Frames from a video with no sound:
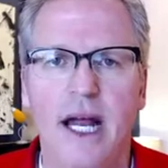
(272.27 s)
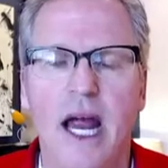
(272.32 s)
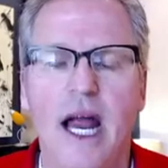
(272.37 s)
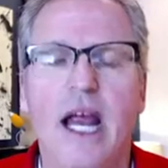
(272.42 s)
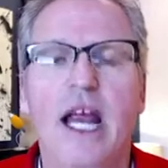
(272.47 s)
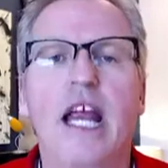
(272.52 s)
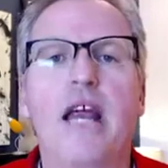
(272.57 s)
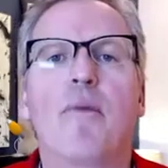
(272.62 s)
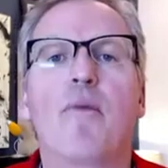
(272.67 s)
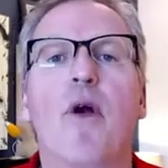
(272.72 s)

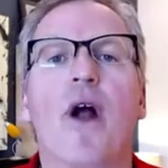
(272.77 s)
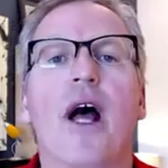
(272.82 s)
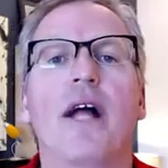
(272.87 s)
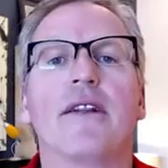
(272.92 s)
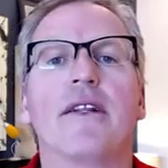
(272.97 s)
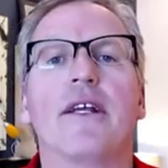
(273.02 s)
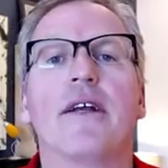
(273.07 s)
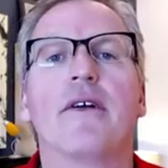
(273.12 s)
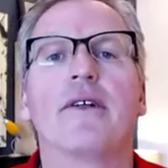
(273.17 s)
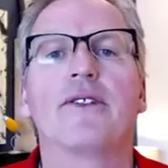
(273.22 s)
He brought
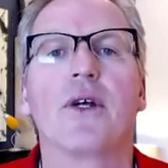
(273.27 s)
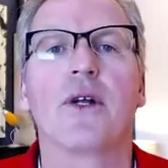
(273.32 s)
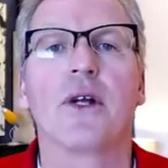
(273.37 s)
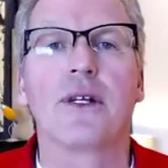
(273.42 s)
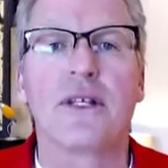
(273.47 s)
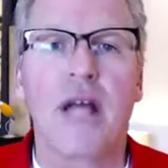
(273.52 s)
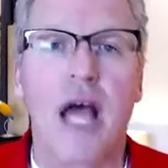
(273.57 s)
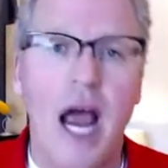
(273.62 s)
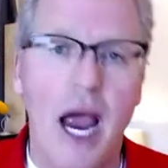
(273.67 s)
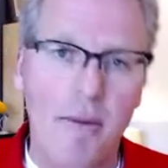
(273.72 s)
the Arizona
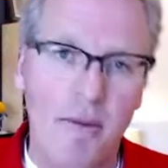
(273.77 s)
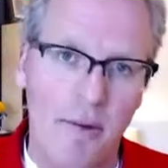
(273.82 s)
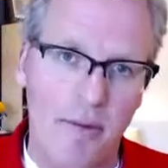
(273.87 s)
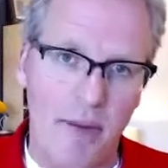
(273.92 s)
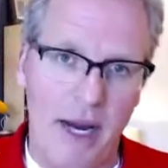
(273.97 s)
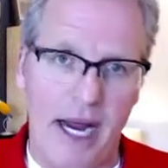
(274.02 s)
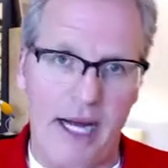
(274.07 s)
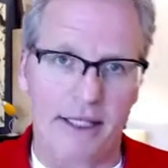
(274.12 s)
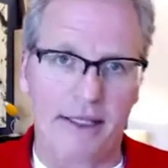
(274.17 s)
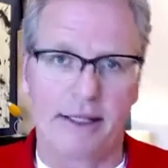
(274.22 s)

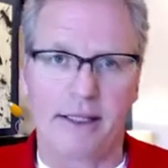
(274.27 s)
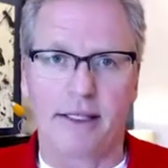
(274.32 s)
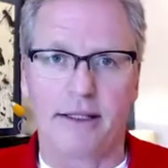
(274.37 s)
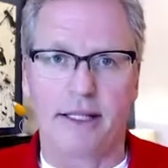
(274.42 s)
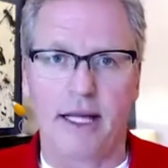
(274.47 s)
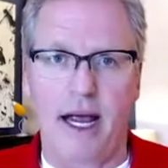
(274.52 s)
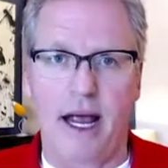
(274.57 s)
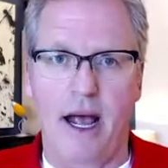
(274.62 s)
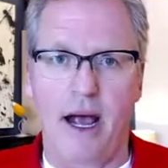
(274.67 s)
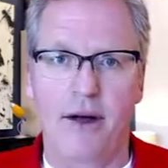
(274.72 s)
Diamondbacks to
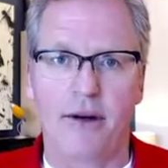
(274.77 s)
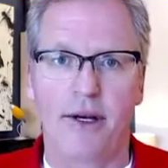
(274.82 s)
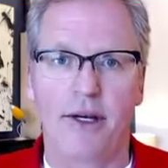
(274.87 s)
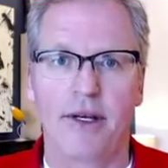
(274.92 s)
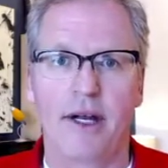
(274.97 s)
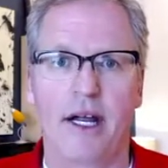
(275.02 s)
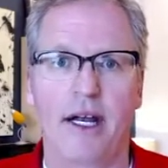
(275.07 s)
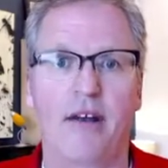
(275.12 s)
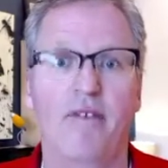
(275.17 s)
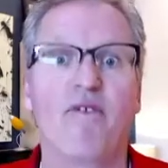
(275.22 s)
town, and
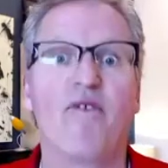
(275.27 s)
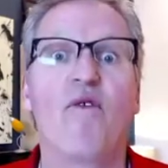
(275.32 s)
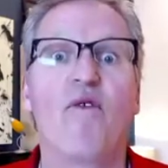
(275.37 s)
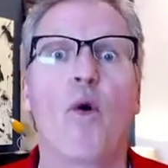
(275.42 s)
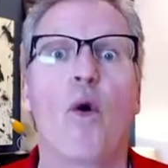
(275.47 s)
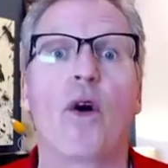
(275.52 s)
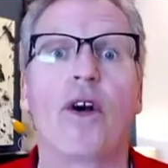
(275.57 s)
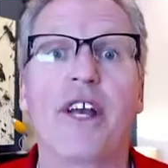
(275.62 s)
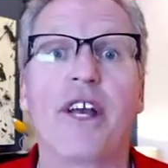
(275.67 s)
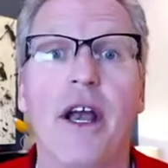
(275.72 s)
then in
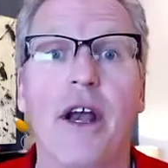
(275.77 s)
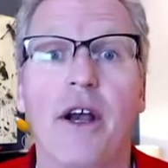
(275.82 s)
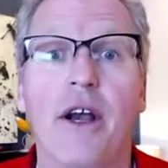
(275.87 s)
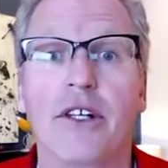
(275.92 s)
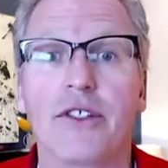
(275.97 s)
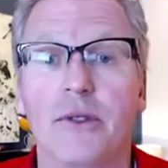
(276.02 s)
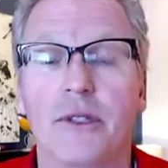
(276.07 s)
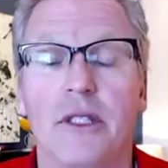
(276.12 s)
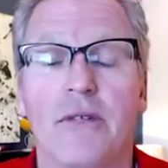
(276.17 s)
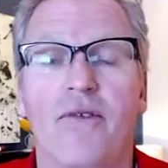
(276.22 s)
4
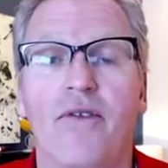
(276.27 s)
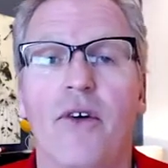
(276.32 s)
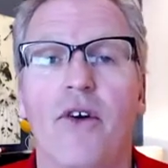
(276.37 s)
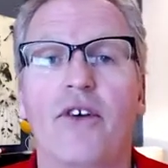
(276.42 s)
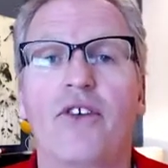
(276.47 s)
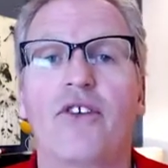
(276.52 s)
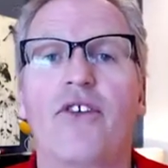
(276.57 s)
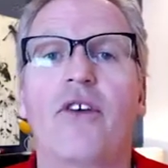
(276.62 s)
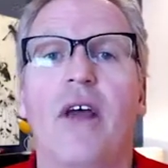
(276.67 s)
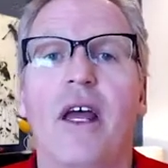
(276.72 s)
years was the
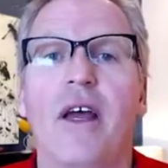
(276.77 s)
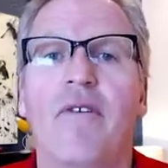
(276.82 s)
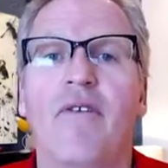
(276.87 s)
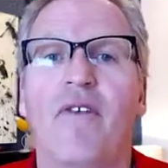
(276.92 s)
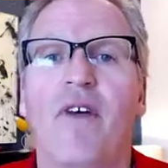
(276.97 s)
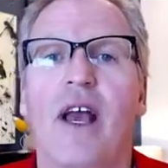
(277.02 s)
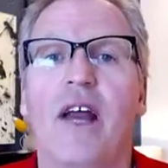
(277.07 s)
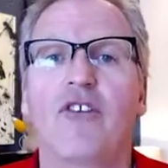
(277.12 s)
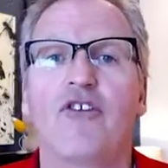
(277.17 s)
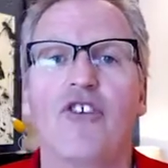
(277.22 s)
first
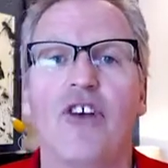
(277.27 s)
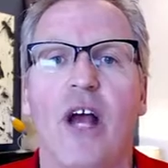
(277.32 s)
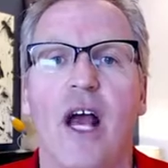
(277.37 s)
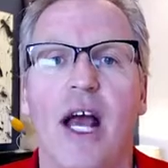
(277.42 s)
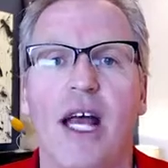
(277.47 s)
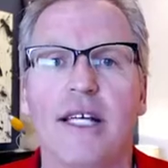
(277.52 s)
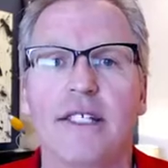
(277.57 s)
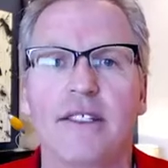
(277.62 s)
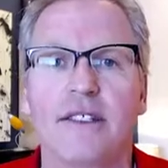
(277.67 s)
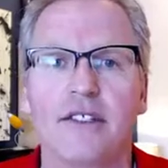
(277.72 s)

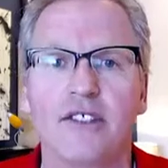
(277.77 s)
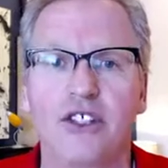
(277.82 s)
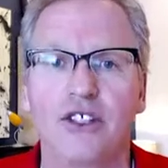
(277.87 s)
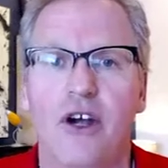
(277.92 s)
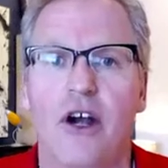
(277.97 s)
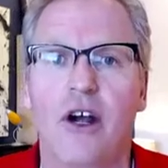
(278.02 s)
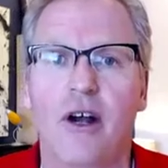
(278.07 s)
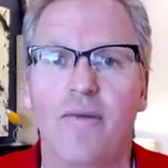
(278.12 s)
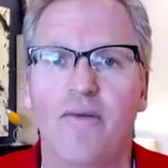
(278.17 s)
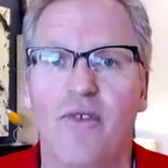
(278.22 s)

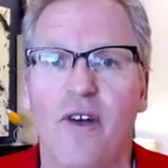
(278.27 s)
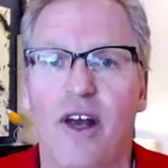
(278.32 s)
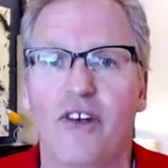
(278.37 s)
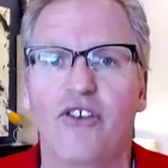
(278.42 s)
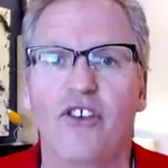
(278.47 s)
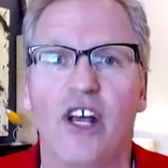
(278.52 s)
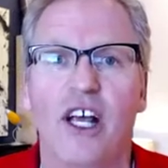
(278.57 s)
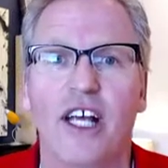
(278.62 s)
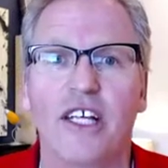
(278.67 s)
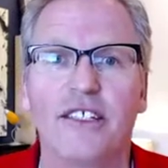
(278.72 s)
startup
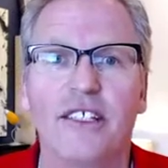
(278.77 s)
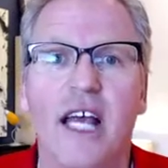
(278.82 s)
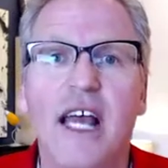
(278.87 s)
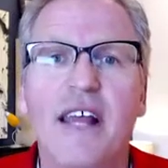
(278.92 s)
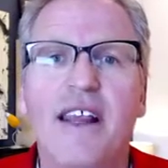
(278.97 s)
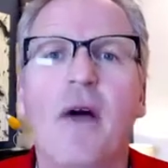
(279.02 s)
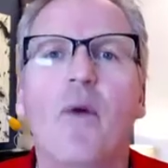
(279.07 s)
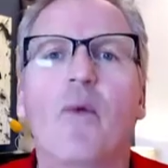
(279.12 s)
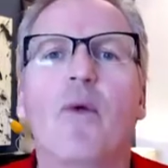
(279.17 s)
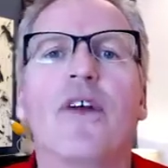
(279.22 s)
franchise
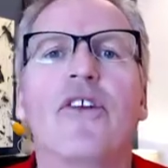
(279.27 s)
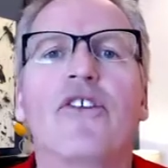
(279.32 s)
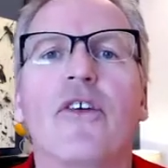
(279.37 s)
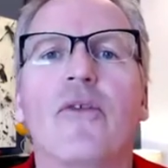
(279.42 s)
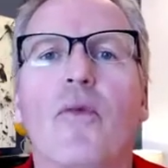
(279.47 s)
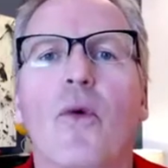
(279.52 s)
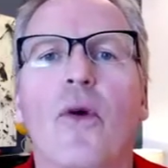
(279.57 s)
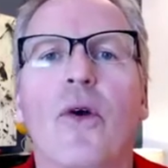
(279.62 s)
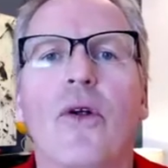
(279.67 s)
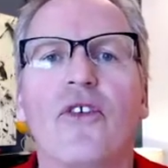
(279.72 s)
that wins the
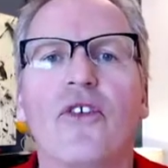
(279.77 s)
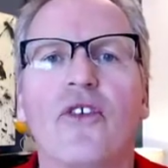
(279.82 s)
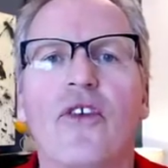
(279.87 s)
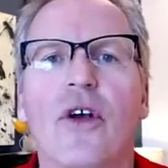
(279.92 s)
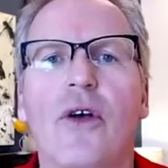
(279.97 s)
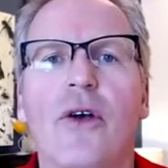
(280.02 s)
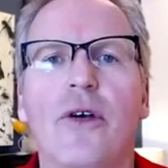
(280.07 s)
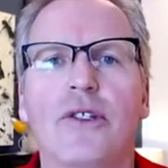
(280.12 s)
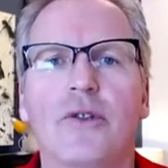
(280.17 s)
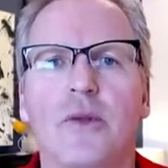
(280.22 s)
World
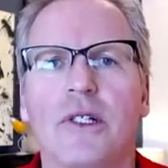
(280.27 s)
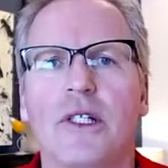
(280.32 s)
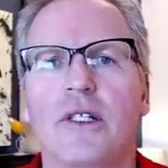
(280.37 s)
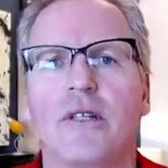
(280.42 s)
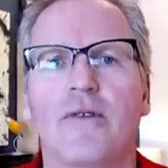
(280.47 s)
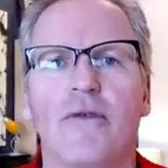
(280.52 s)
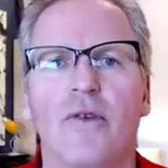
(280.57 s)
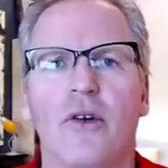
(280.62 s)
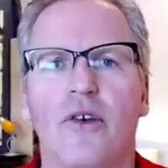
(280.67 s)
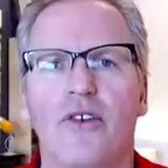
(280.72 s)
Series within
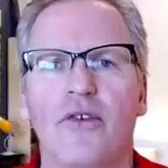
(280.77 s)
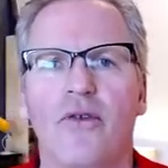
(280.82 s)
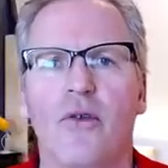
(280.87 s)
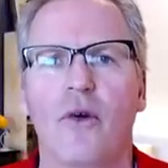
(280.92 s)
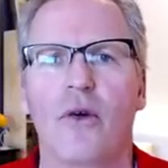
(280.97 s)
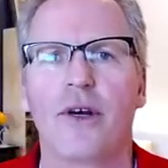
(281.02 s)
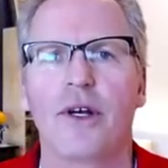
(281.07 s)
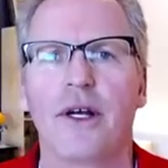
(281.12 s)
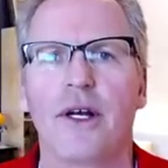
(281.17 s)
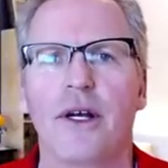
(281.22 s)
the first
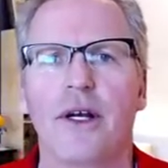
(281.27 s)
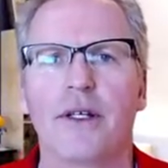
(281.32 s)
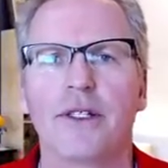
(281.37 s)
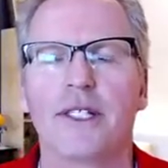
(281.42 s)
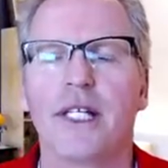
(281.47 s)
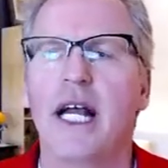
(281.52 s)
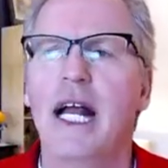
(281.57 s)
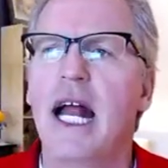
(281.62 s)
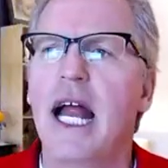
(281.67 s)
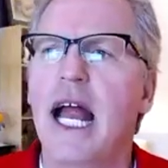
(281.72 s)
4
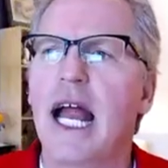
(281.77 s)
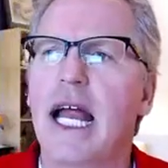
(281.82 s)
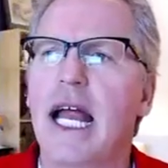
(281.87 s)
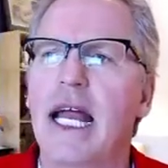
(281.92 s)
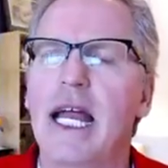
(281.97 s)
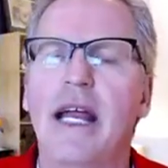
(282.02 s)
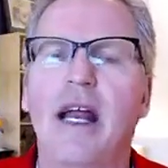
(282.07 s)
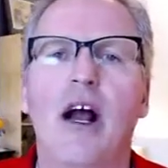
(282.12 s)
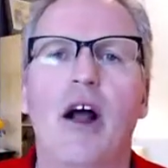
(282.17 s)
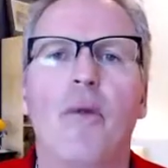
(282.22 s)
years.
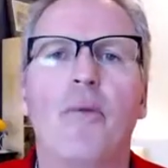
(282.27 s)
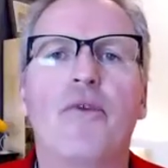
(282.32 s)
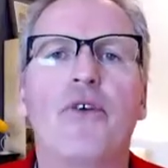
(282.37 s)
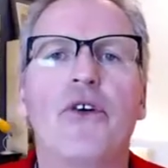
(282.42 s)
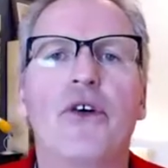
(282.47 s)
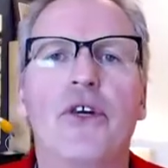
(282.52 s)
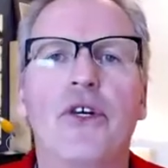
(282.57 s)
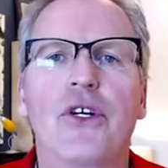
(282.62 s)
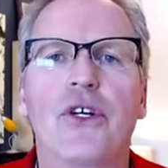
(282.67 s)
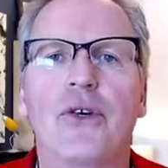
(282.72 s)
He helped
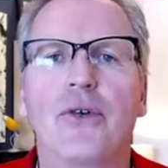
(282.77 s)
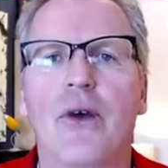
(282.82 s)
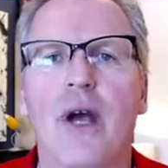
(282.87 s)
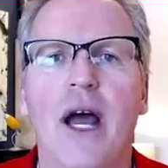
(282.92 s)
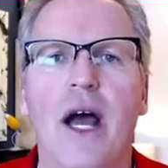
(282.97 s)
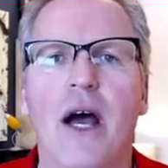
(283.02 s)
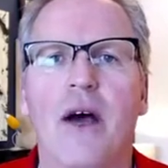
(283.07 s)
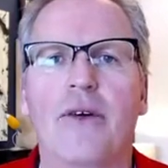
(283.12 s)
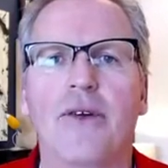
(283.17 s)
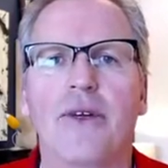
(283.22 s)
turn
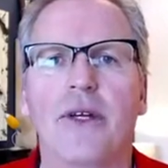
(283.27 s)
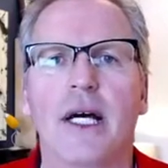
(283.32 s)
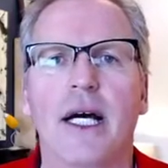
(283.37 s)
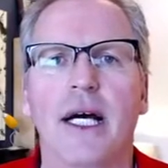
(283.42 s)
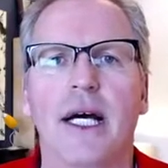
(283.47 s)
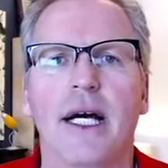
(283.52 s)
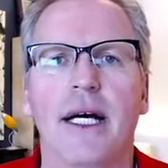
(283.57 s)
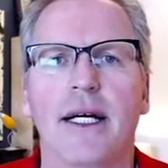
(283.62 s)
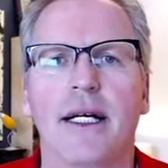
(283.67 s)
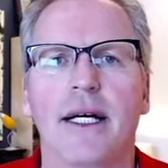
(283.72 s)
around
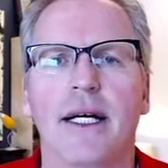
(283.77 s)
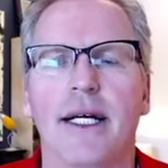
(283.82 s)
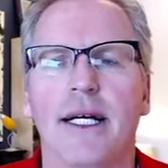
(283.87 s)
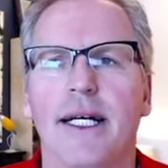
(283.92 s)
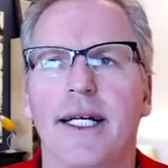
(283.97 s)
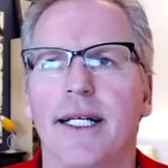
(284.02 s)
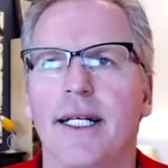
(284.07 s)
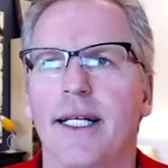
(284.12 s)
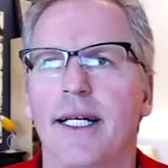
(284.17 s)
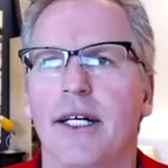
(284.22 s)

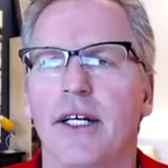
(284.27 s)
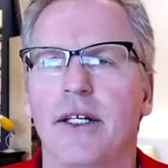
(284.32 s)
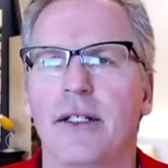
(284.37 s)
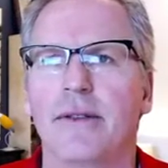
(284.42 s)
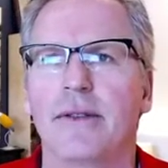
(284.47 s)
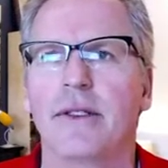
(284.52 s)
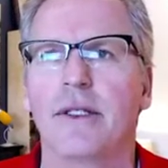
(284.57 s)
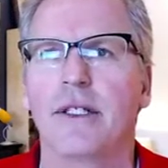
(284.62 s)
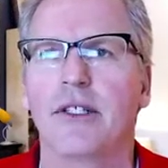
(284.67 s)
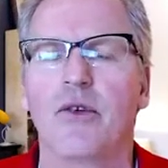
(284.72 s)
a
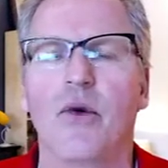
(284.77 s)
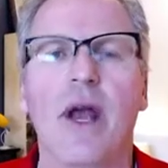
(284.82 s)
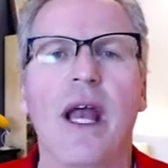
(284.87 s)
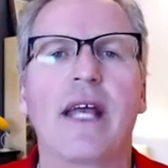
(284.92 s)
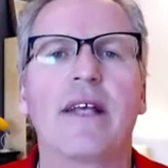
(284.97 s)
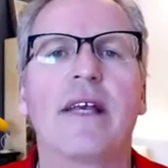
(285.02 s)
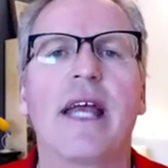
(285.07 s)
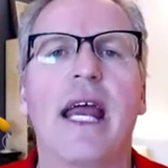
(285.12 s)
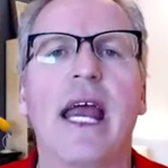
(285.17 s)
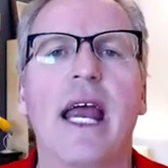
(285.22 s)

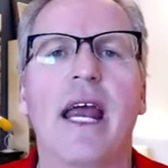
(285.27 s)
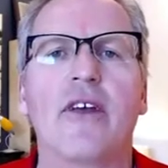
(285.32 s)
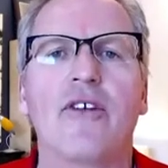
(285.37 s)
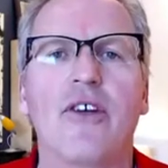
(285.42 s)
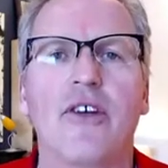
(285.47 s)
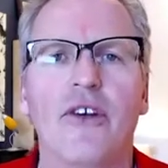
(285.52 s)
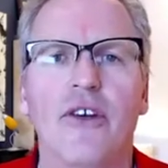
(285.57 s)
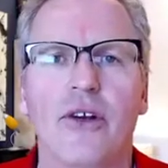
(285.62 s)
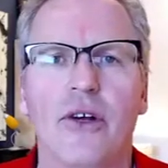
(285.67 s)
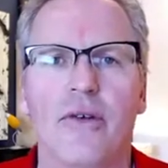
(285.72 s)
Grand
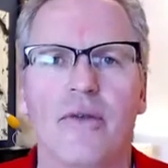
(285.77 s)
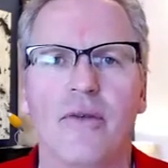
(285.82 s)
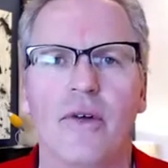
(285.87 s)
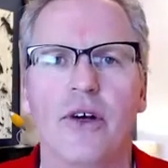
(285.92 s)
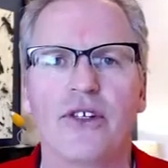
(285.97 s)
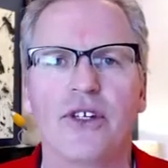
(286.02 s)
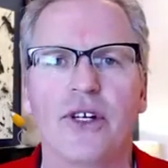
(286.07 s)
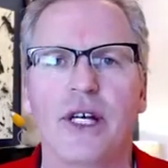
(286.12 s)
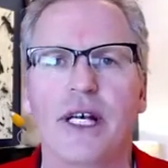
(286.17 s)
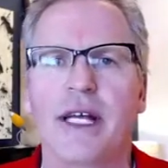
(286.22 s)
Canyon
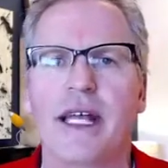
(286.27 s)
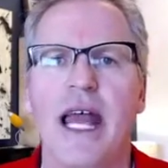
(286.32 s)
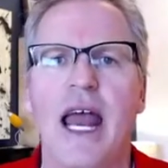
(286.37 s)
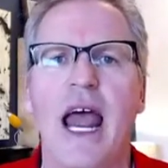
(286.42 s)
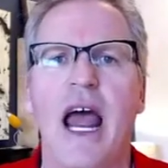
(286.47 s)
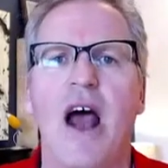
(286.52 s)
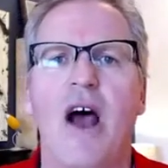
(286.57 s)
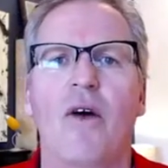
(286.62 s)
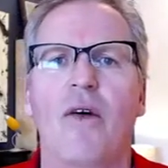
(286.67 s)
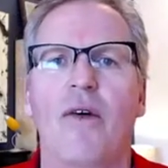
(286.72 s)
University
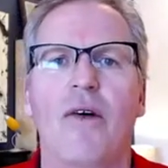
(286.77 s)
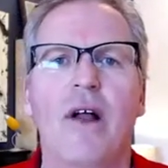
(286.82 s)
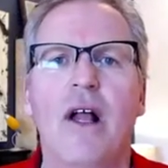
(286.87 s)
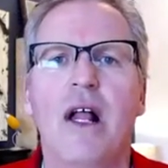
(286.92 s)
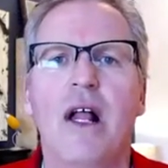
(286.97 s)
now